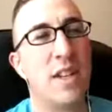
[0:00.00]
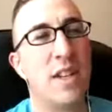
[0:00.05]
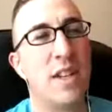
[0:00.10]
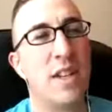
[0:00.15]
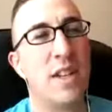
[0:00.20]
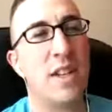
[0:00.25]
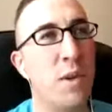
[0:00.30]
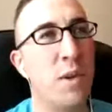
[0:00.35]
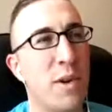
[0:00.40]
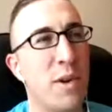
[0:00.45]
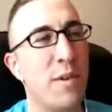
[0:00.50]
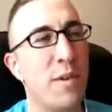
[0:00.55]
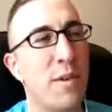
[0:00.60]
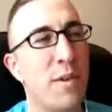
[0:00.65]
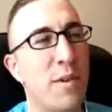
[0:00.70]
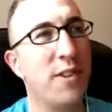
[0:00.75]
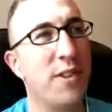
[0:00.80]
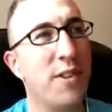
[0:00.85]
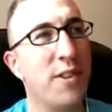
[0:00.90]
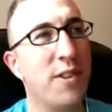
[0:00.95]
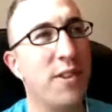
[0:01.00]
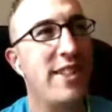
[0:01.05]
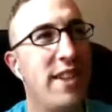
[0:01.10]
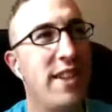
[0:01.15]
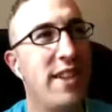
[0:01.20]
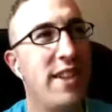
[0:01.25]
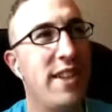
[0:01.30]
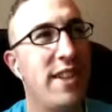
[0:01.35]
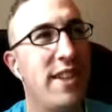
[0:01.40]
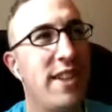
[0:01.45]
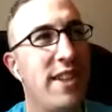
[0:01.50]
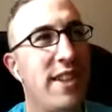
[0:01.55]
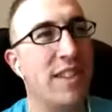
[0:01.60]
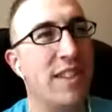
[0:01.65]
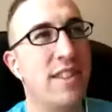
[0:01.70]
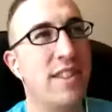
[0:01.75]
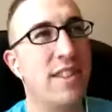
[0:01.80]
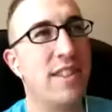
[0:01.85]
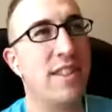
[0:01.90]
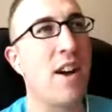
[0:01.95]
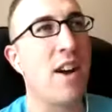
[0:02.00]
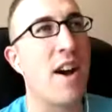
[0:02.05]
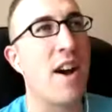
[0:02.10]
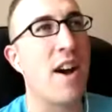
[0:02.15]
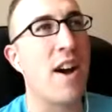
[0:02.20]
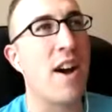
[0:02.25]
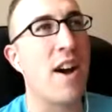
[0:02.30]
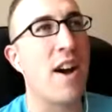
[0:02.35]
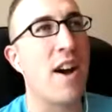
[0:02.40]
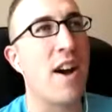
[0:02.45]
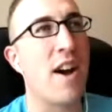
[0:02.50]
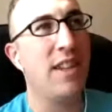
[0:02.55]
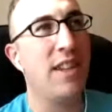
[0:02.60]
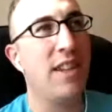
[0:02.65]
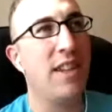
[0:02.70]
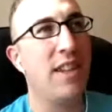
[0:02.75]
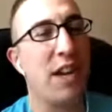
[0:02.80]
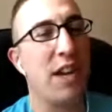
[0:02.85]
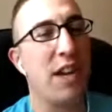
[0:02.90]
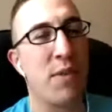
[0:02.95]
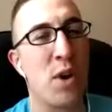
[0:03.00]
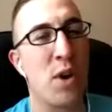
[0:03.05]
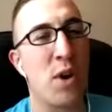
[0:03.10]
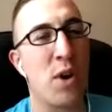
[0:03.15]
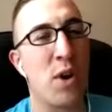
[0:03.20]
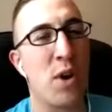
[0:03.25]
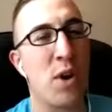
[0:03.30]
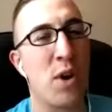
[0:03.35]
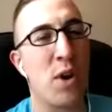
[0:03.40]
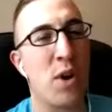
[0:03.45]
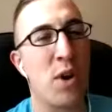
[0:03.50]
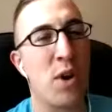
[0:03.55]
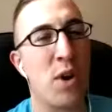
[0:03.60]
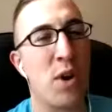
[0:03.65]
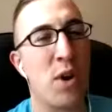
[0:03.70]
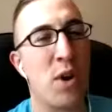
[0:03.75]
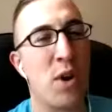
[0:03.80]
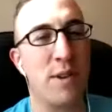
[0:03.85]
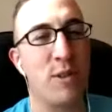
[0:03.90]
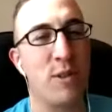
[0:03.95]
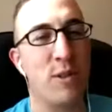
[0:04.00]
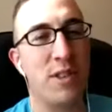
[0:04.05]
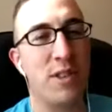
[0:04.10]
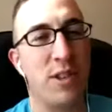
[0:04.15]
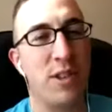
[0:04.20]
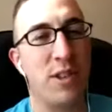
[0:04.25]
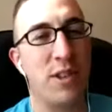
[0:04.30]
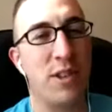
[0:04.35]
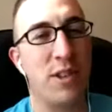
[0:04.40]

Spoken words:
Hulu original that it's a novel that Stephen King wrote, but they adapted it into a series.